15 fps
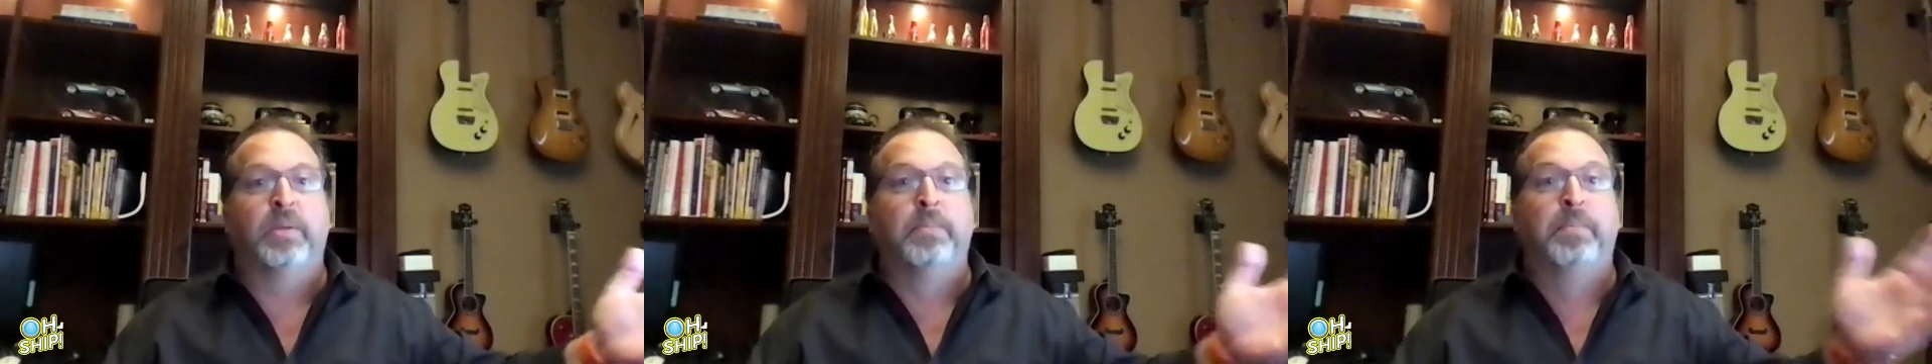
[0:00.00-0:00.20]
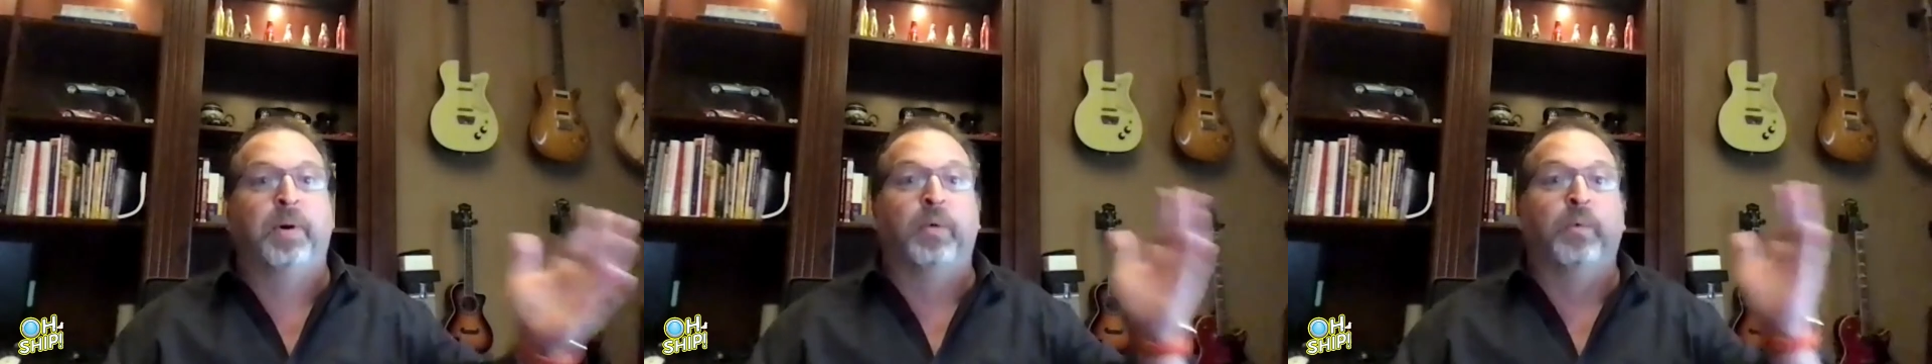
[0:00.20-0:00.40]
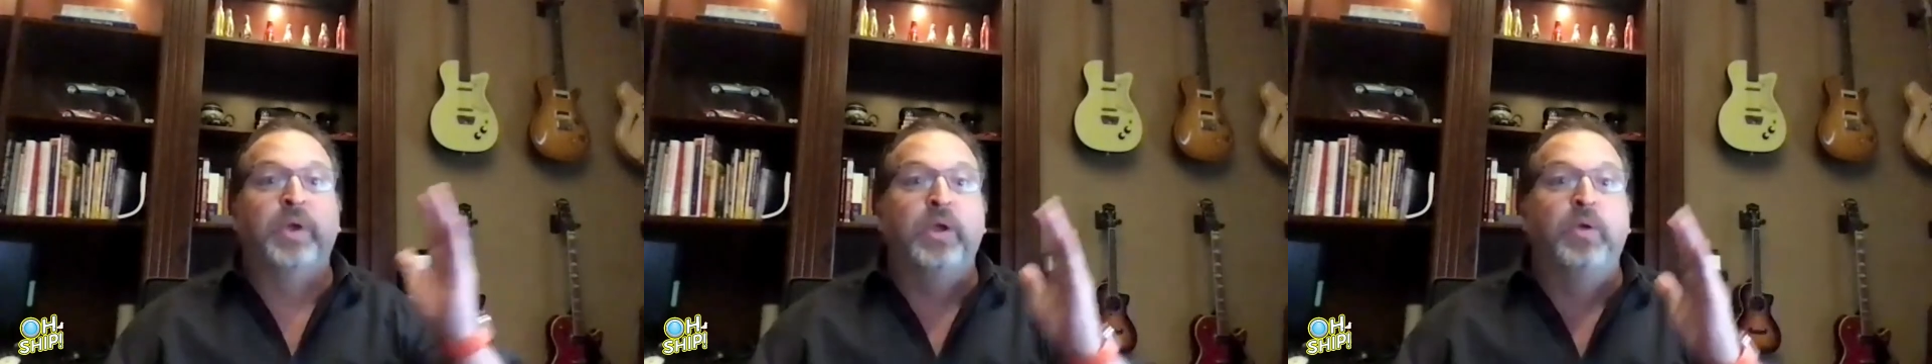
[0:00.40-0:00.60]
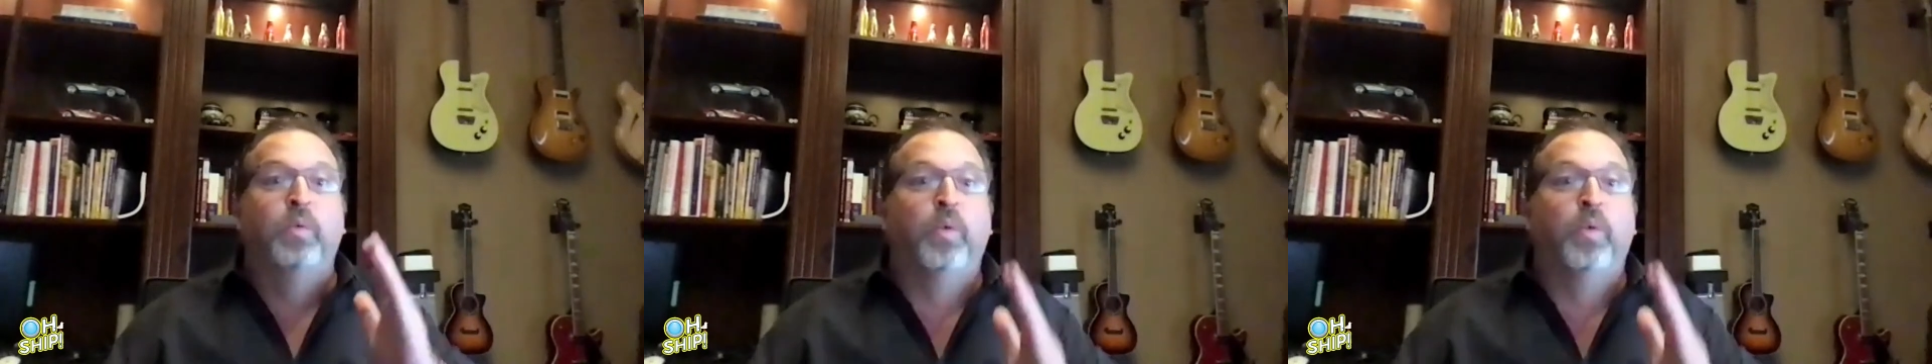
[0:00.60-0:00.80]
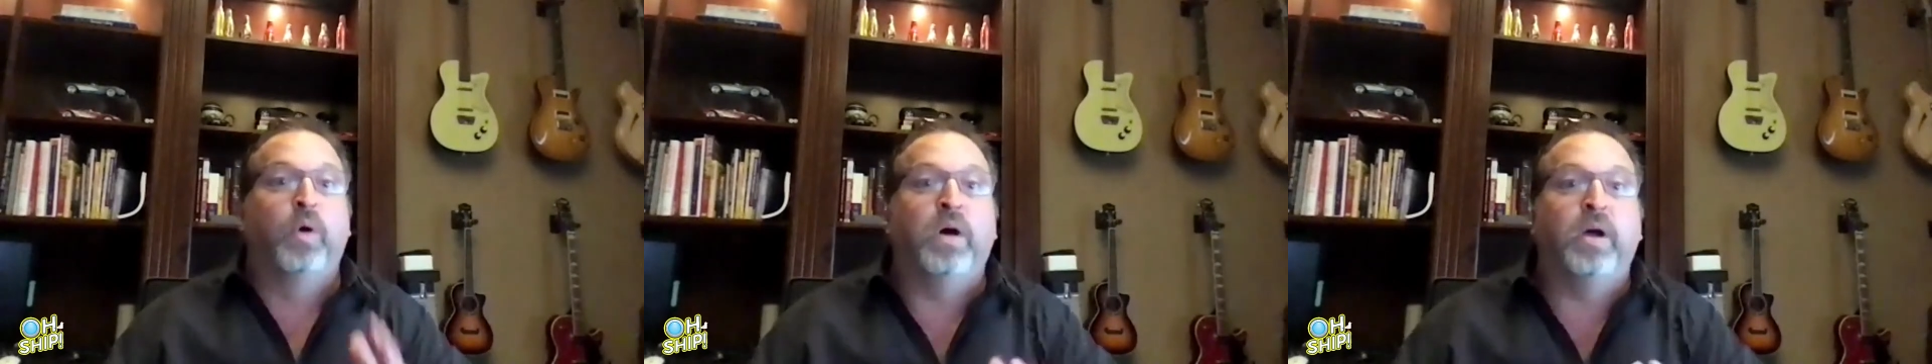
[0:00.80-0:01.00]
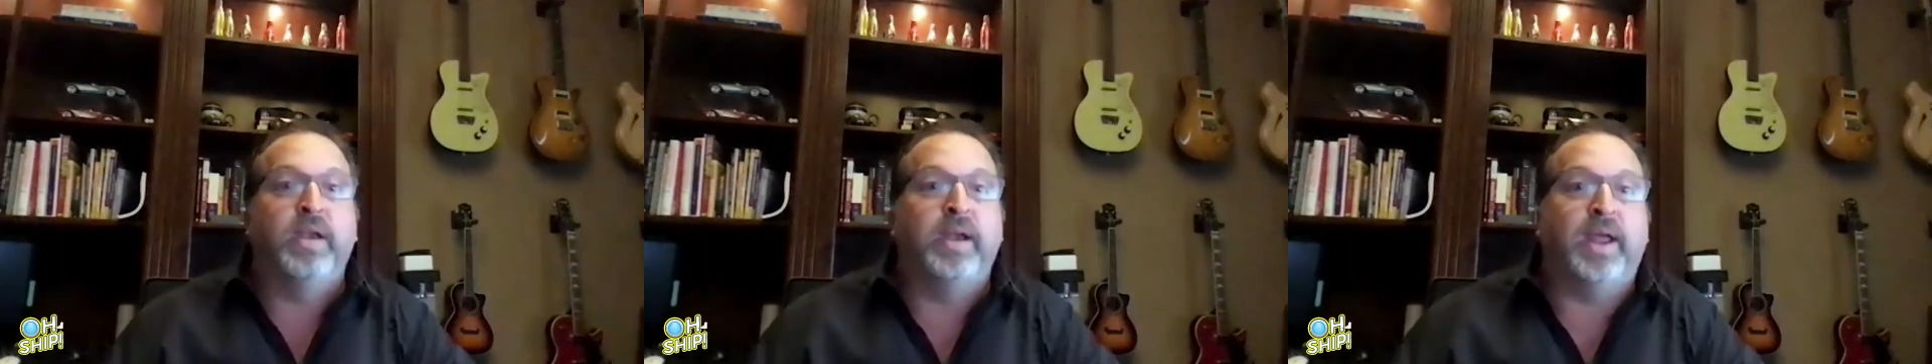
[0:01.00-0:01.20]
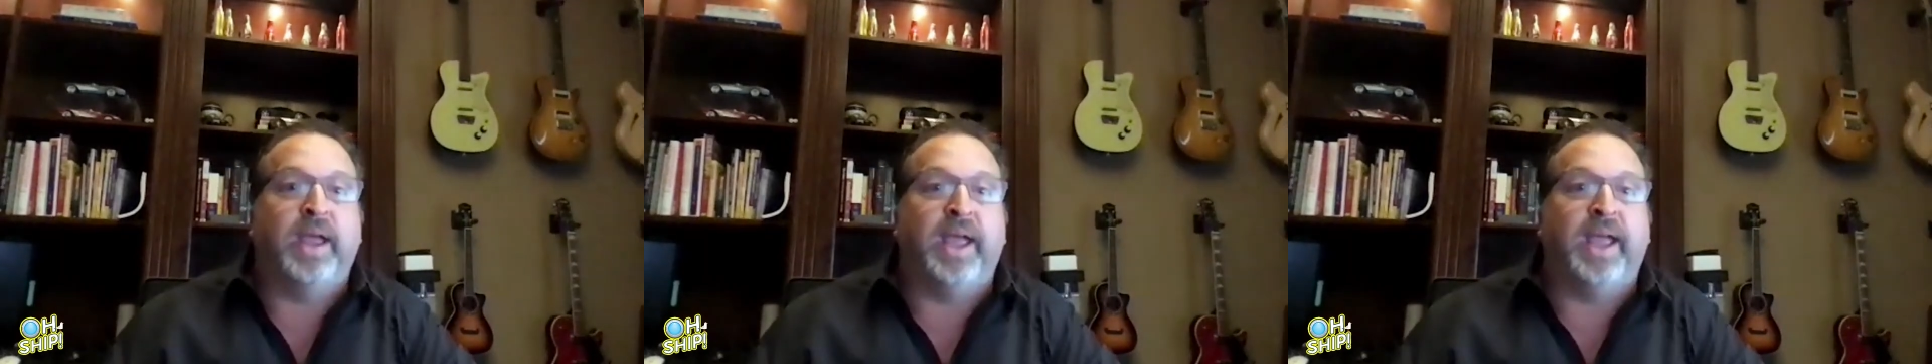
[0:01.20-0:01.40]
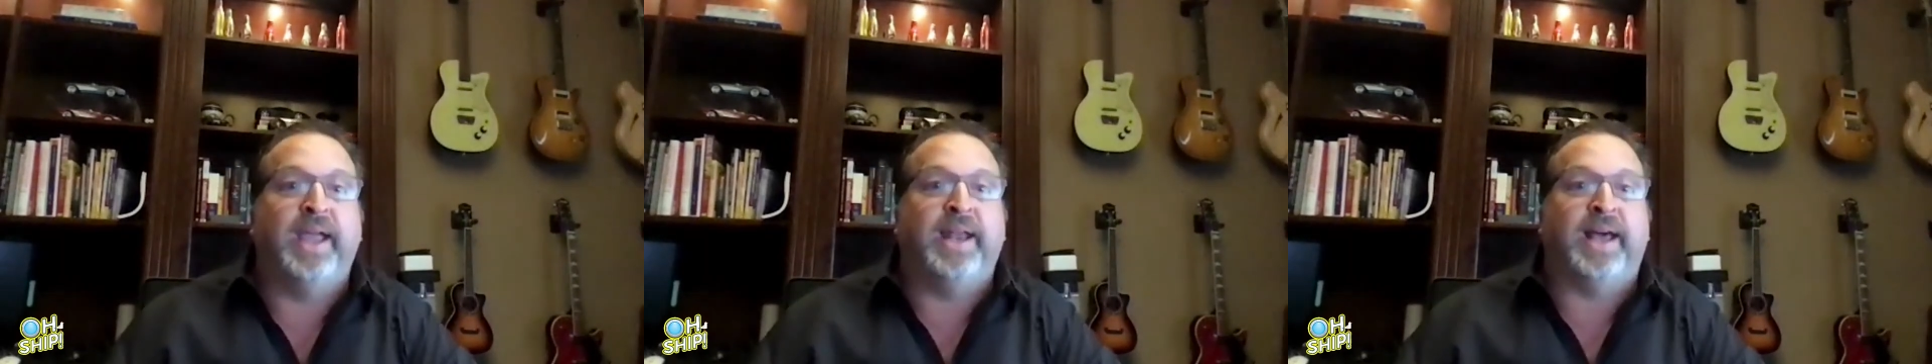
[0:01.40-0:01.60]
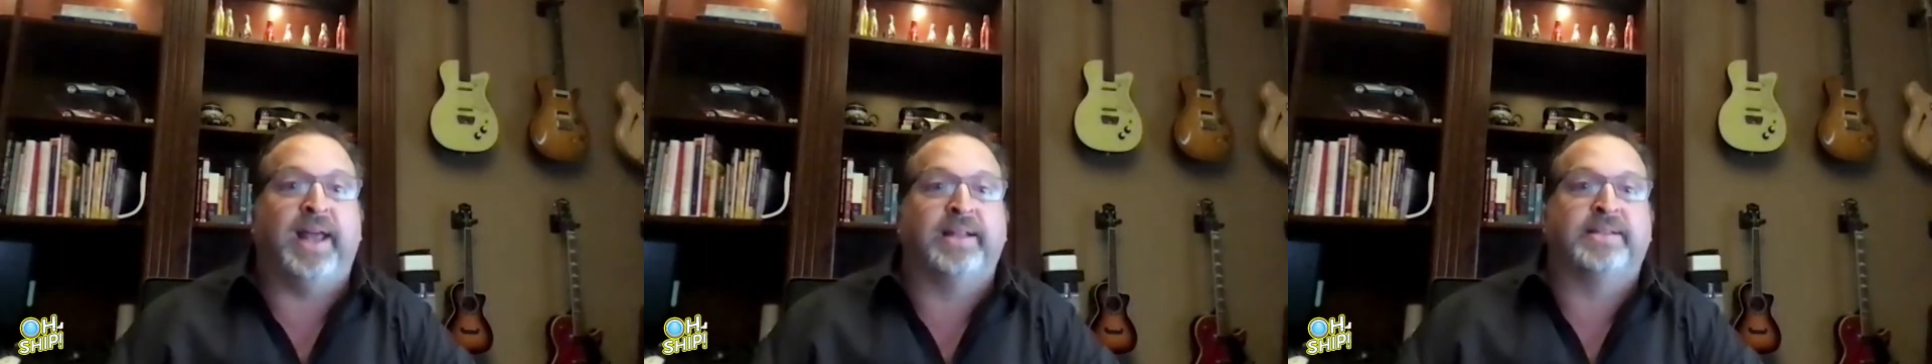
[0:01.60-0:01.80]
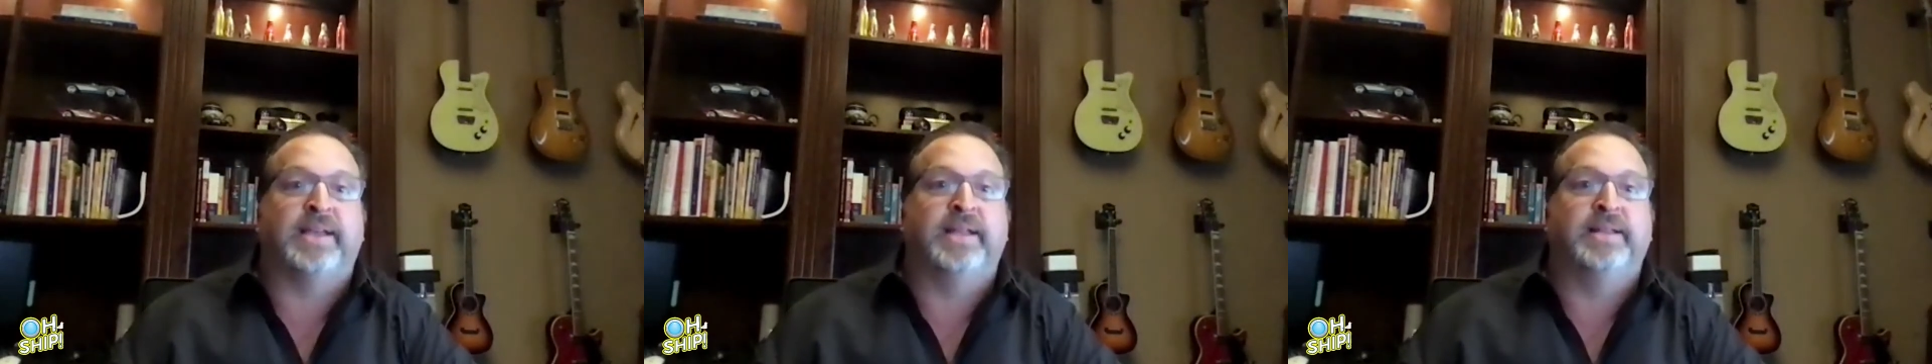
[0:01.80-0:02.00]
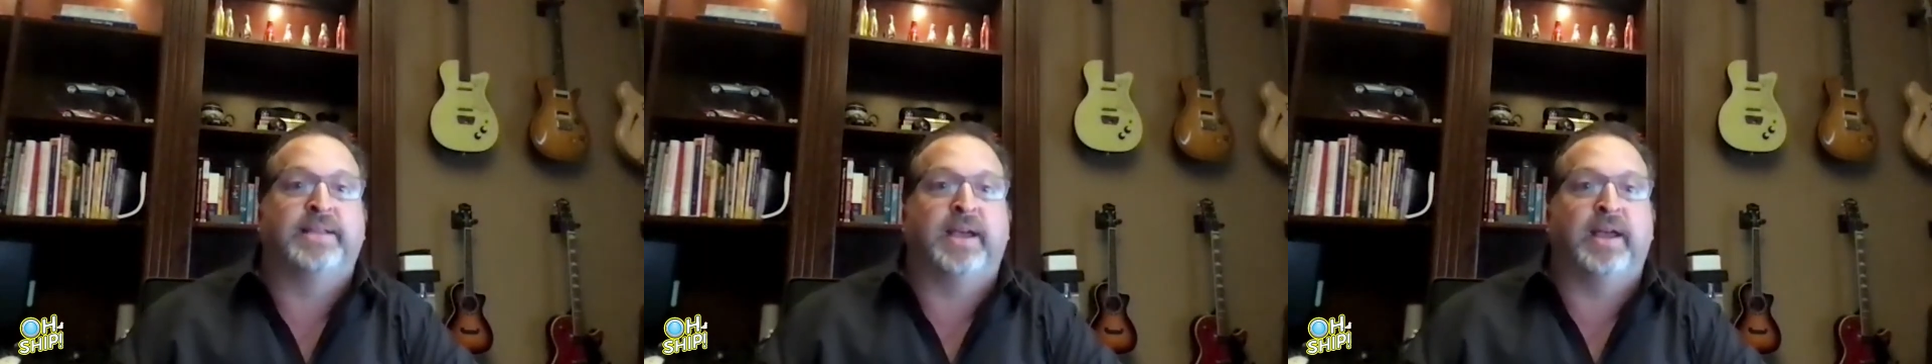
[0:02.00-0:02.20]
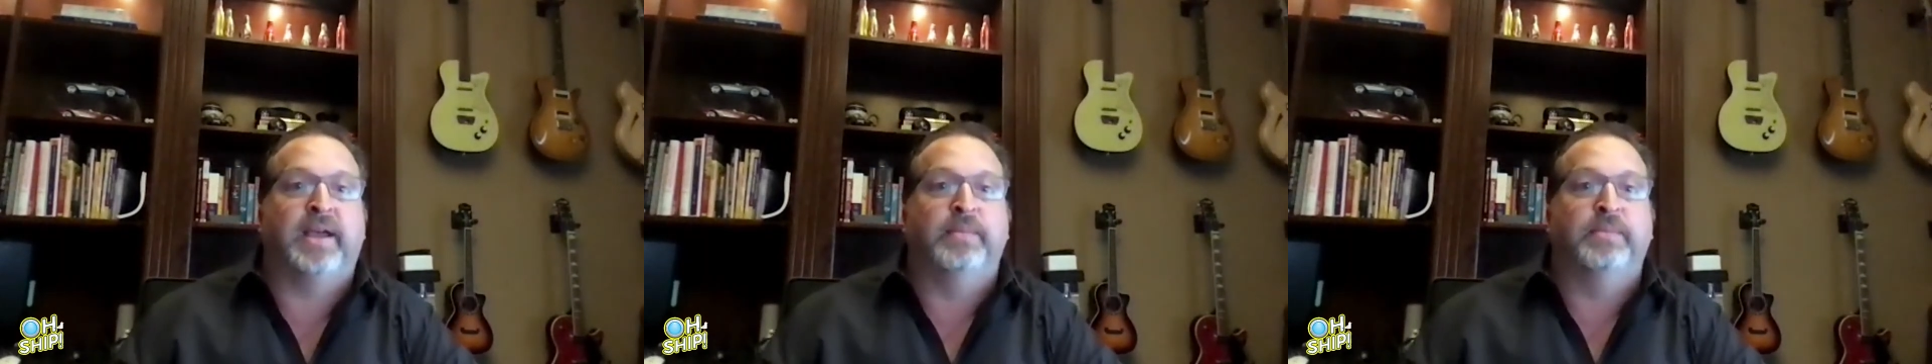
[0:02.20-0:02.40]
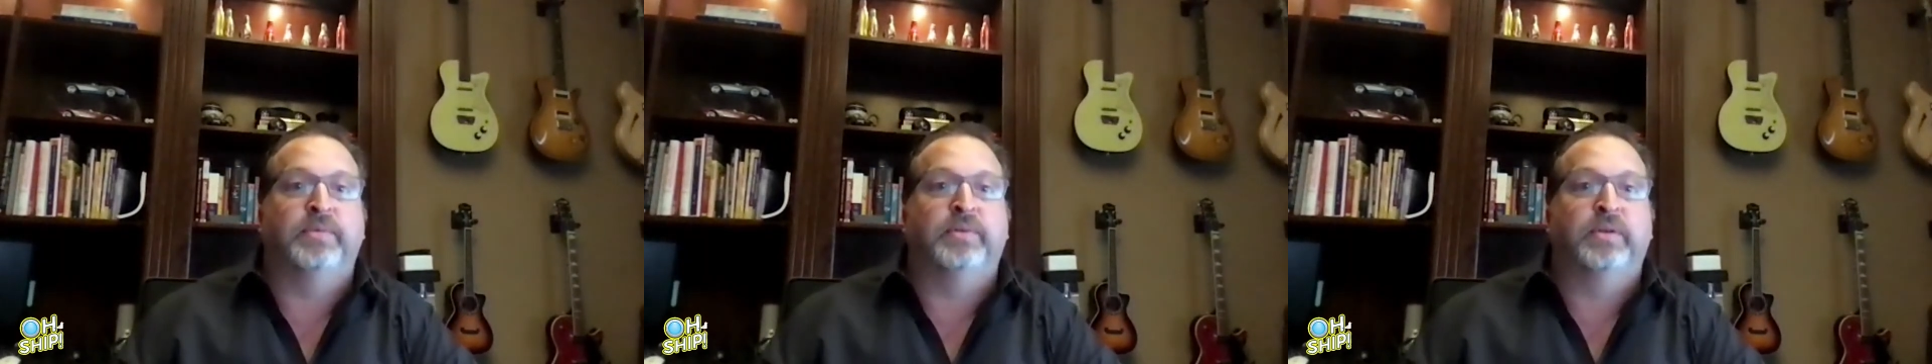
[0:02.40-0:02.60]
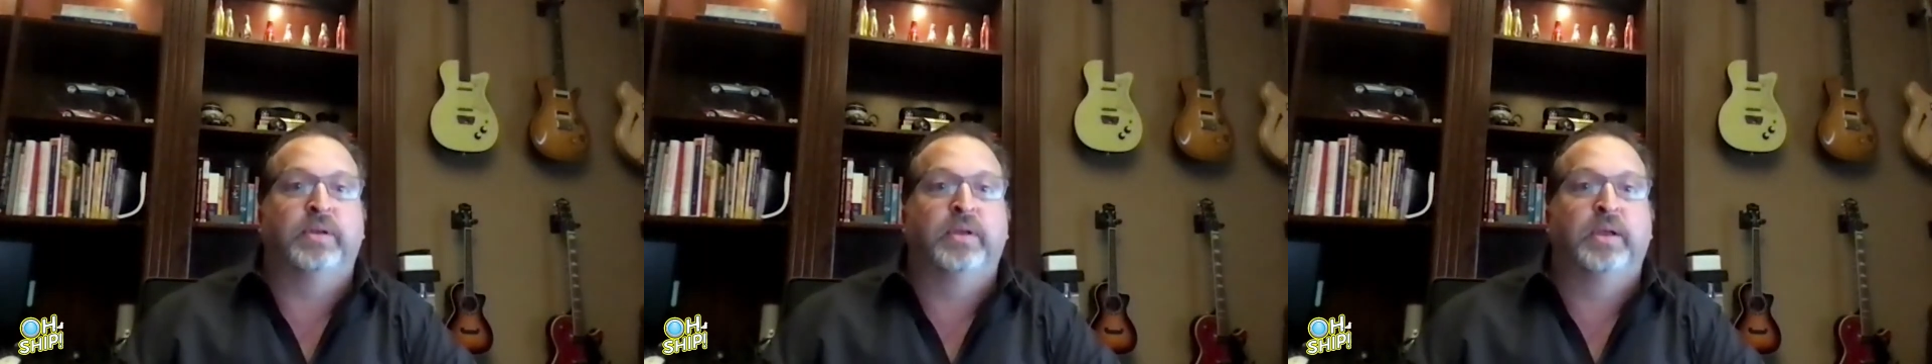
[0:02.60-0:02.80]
But we won 8 out of 10 times